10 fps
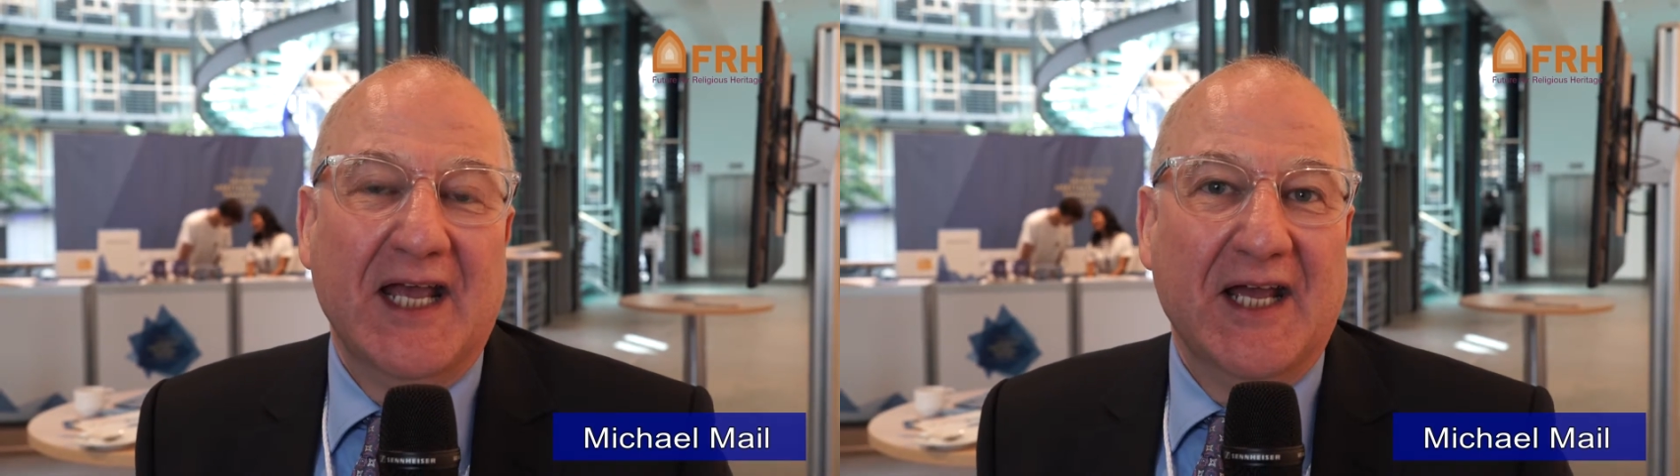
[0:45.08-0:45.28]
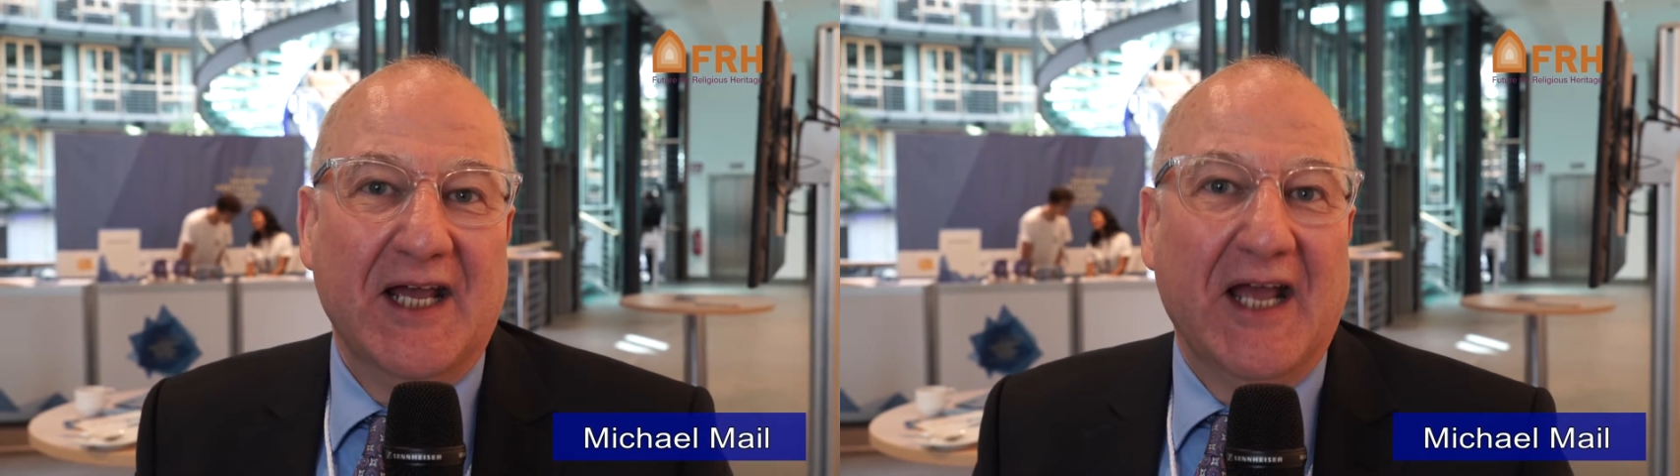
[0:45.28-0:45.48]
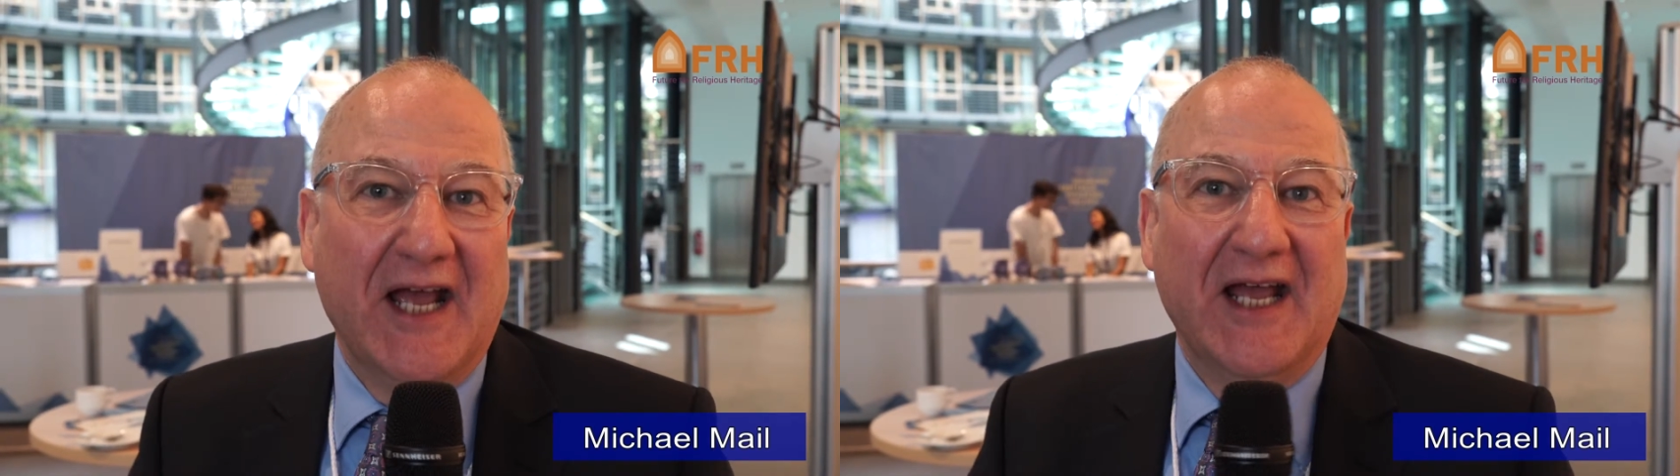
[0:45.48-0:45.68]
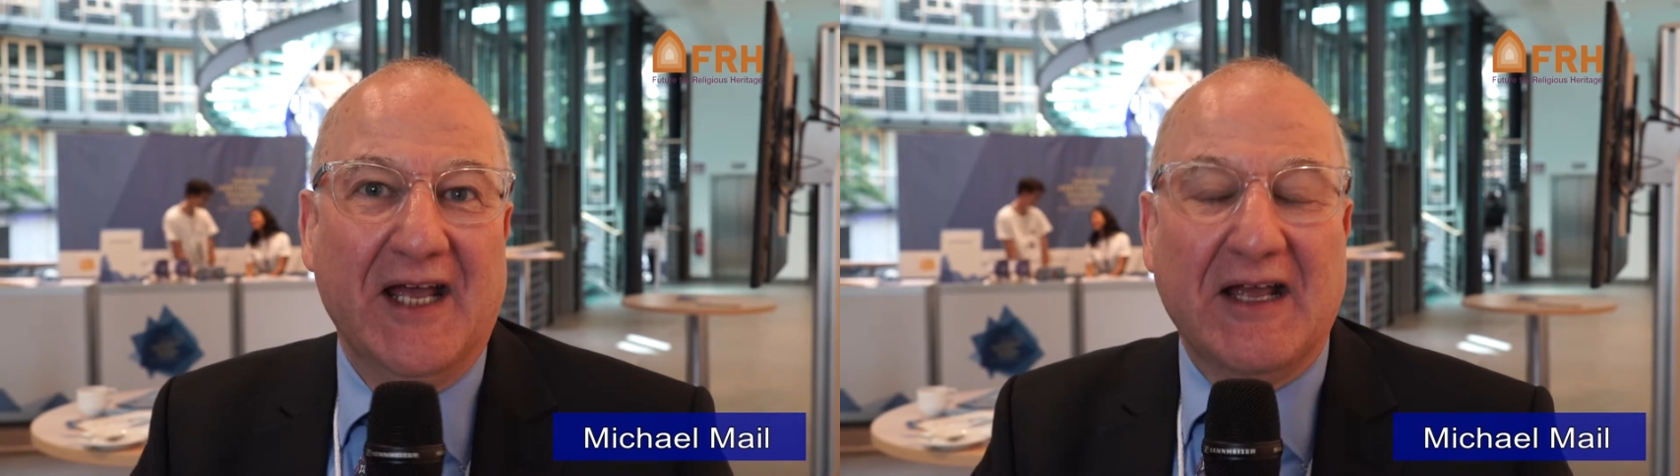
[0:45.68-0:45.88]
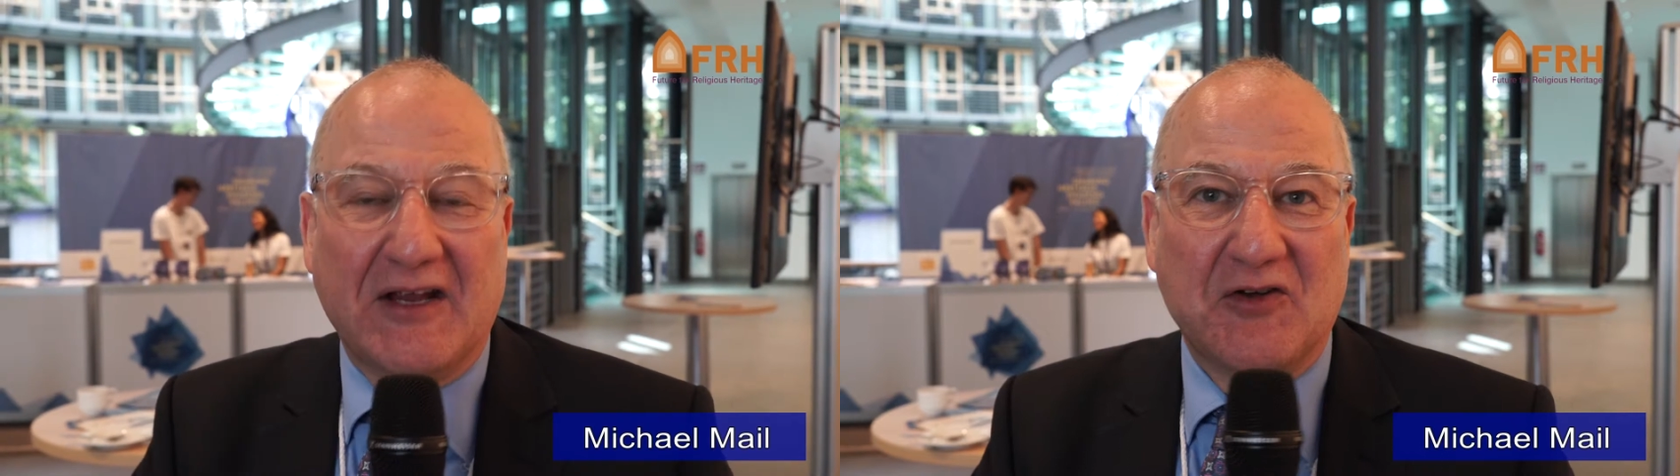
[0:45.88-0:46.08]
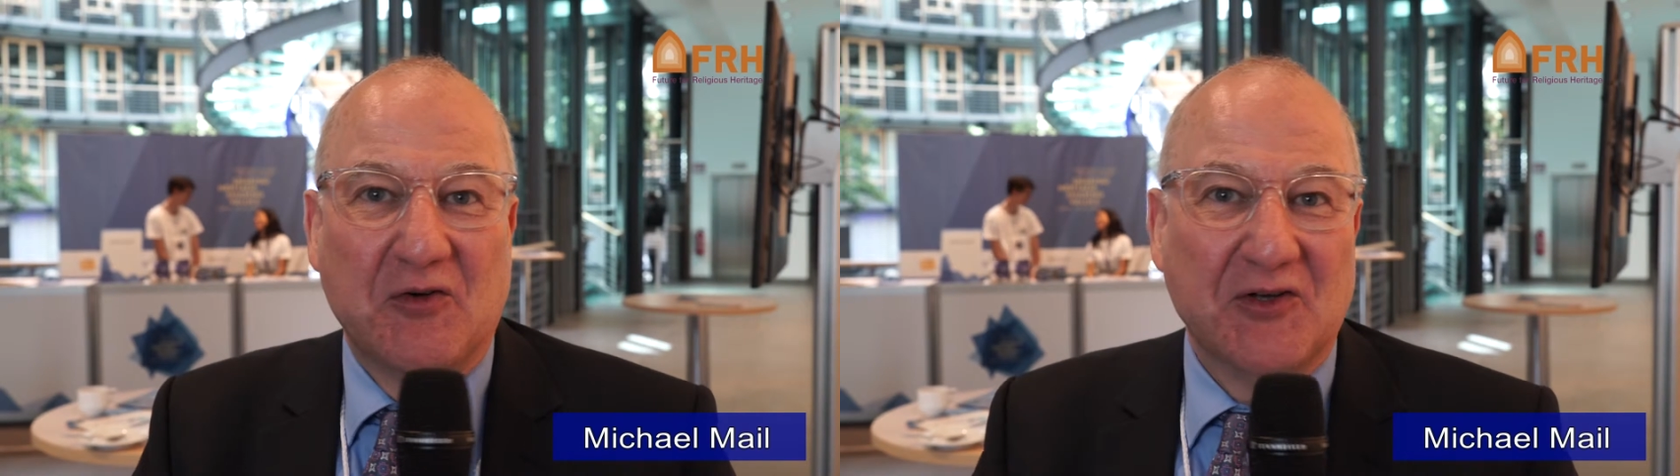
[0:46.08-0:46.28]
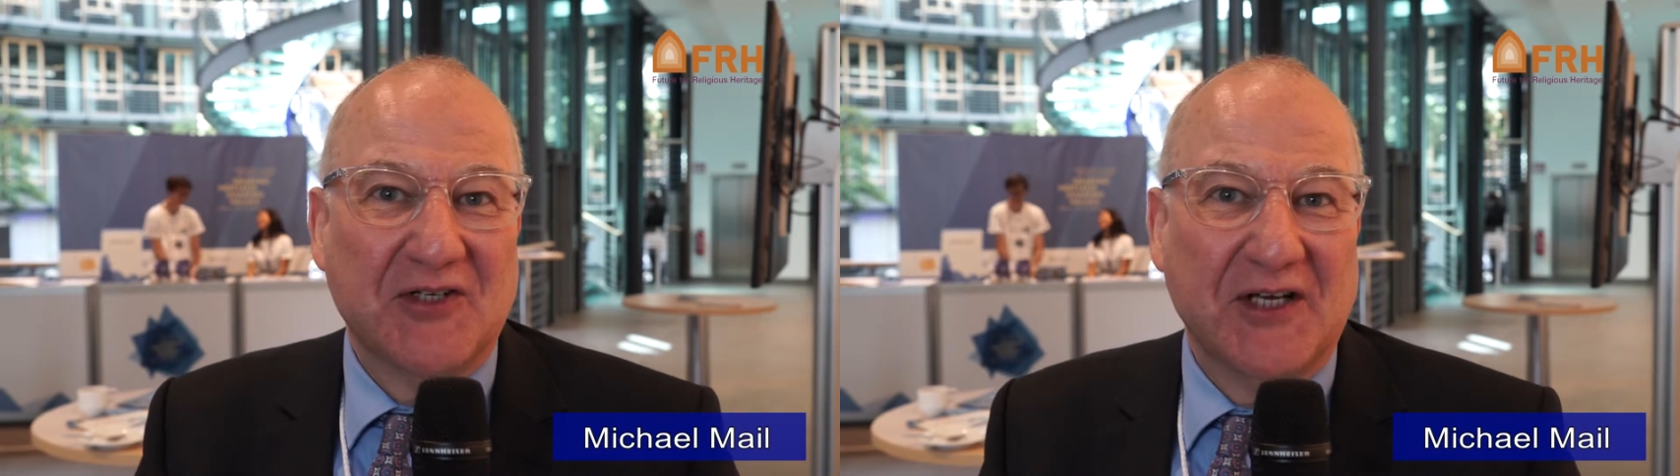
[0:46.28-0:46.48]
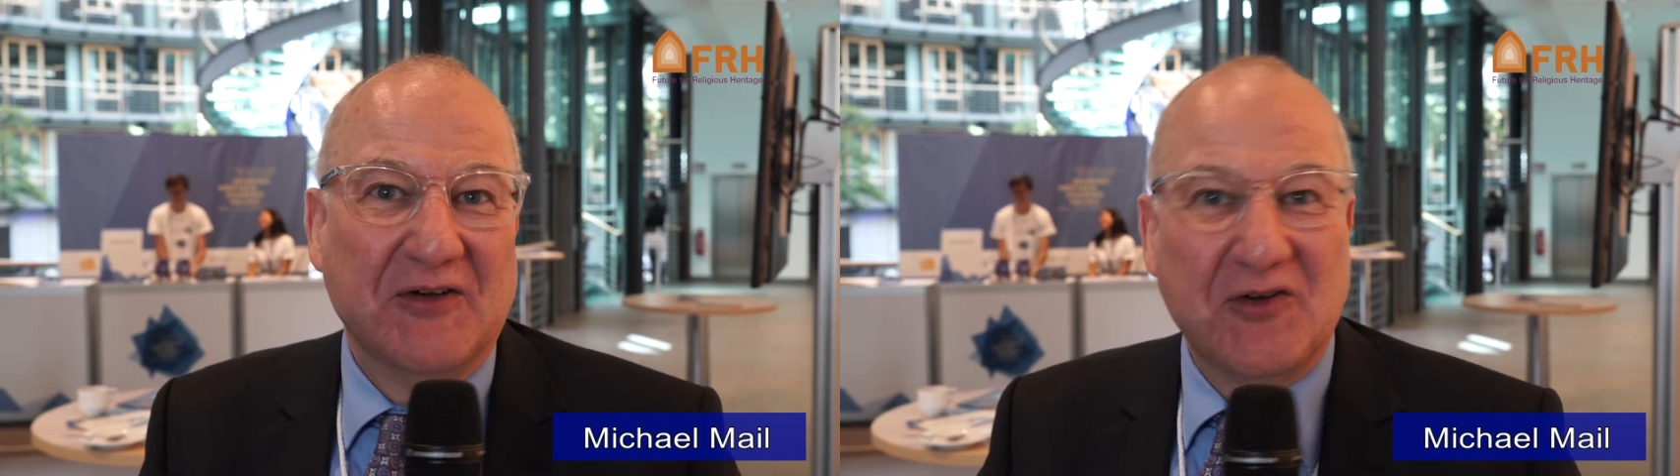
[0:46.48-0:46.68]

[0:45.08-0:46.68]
Uh, uh, crossing,